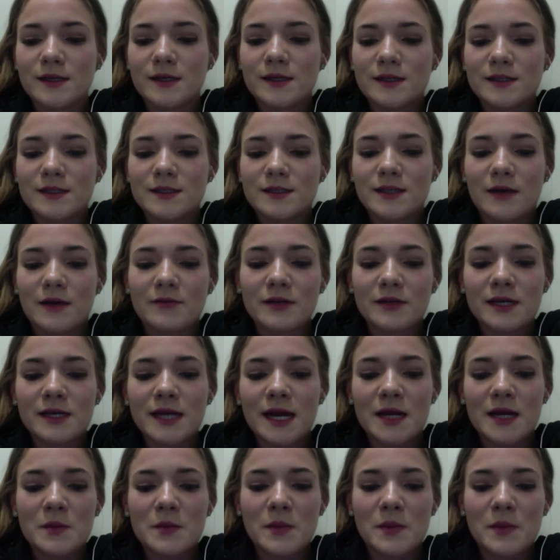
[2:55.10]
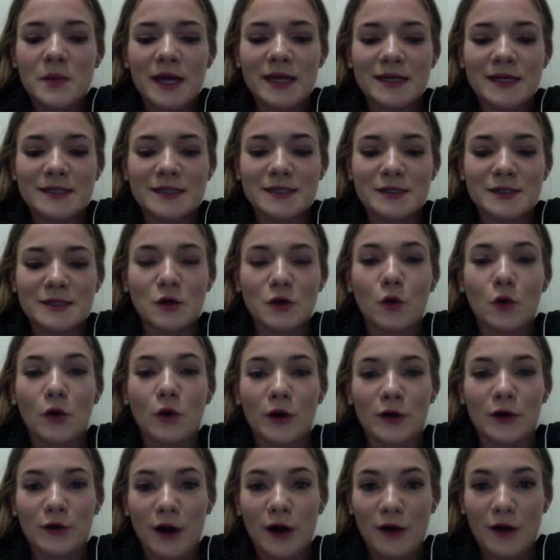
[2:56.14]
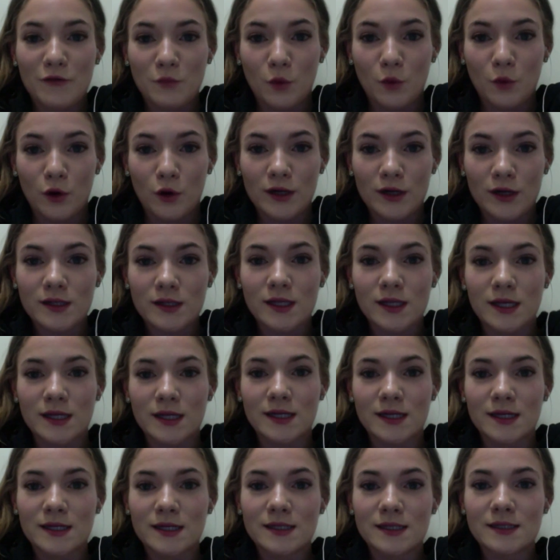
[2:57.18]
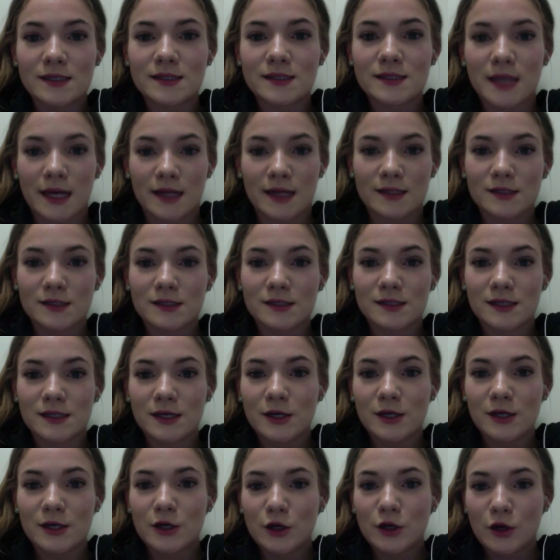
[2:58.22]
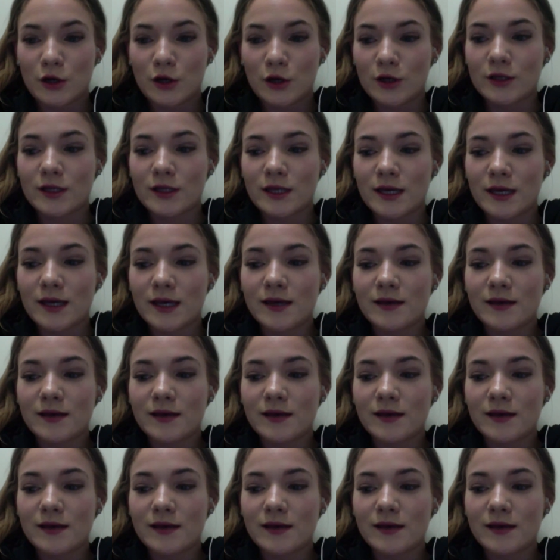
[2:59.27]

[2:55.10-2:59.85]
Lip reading: definitely getting paid to choreograph more than dance currently.